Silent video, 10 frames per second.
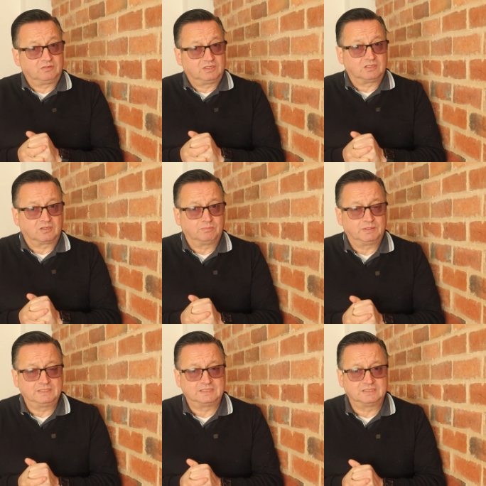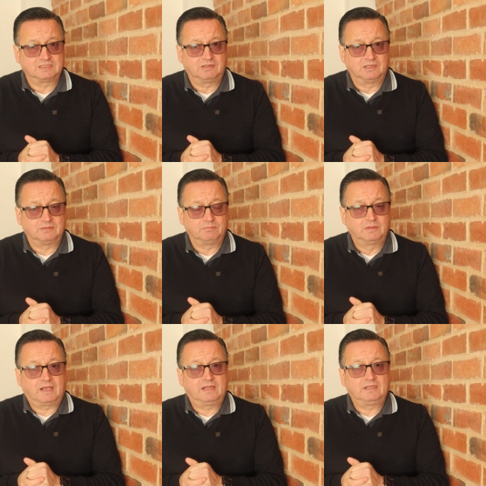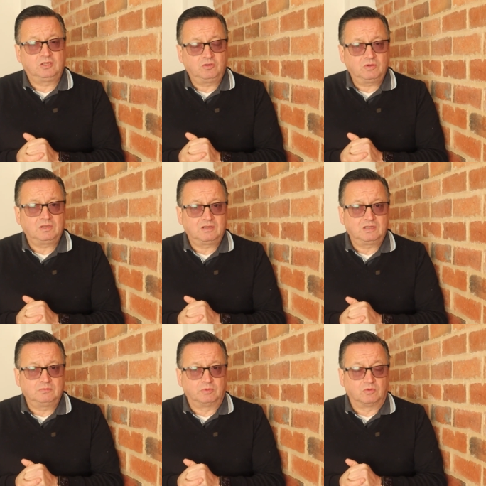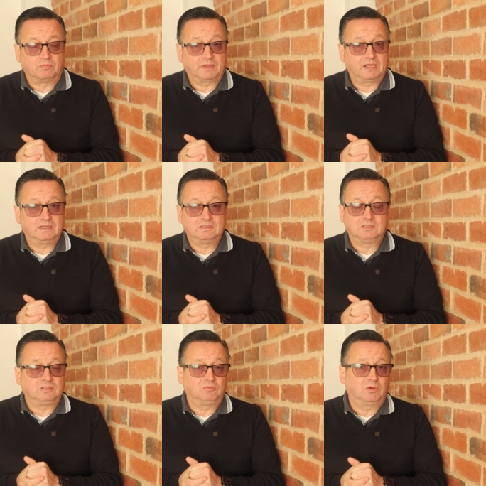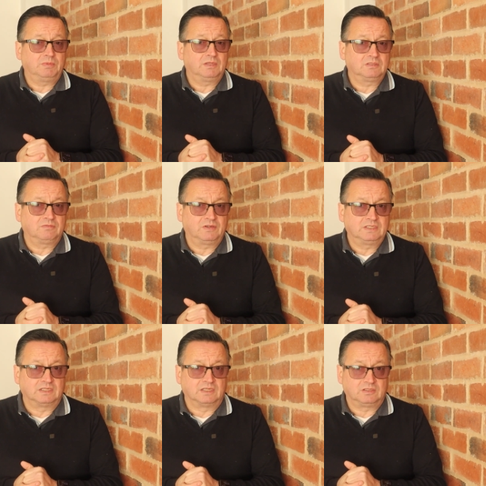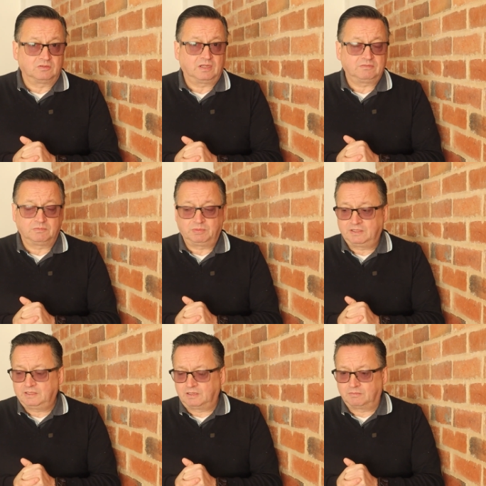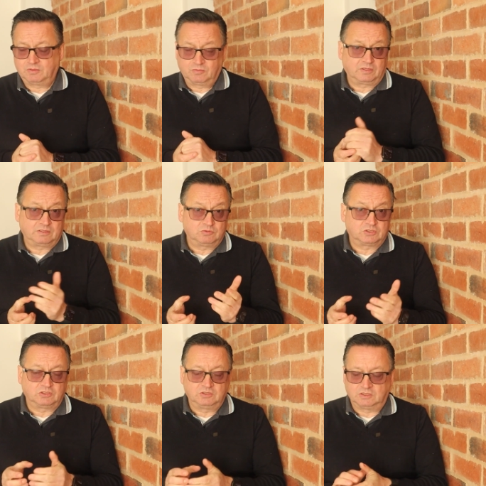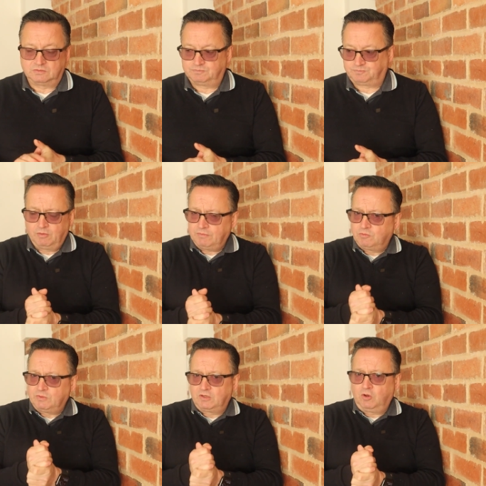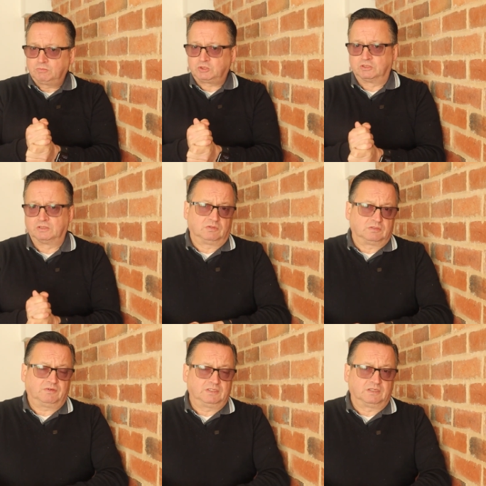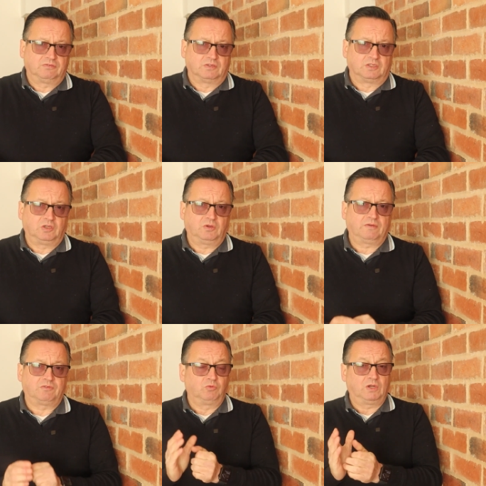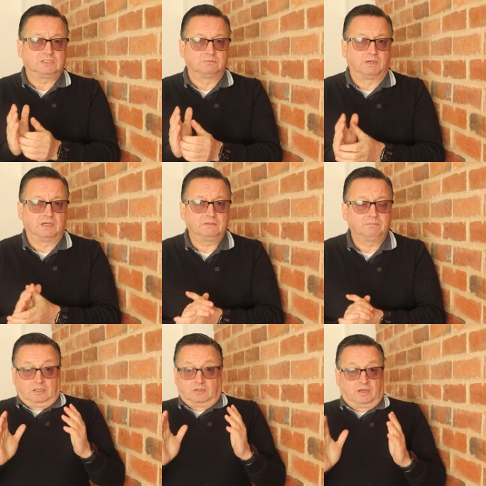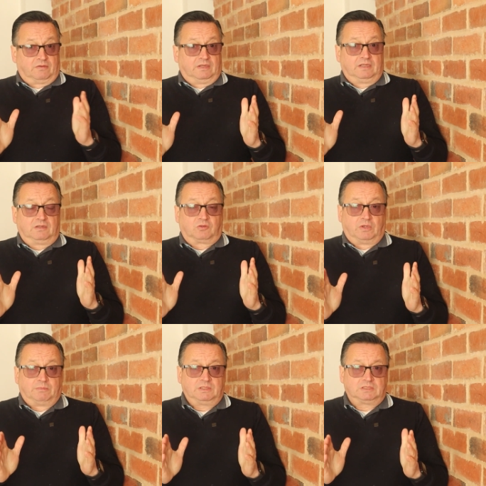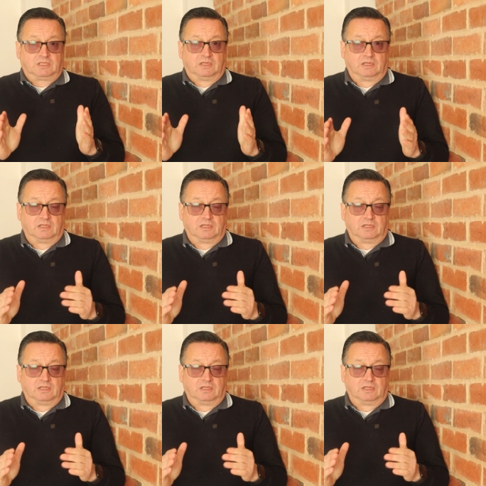and you didn't complete in time, and you are liable and you won't be able to defend it. You'll have to play up or they will sue you. However, with an option, very different. You have the right to buy it, you have a legal agreement,